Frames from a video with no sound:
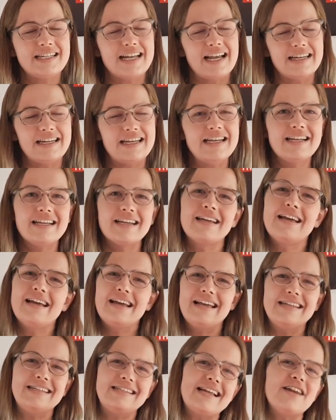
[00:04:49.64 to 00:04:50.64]
technique,
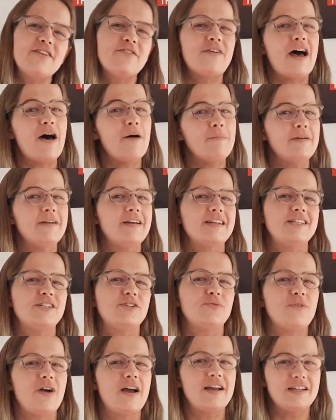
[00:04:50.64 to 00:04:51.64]
instead of helping us
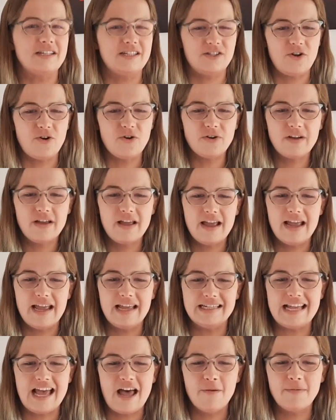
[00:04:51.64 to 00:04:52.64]
to write a song,
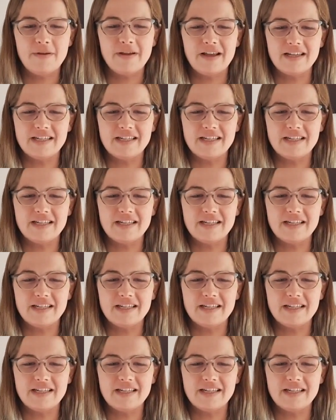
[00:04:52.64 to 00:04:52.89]
it's helping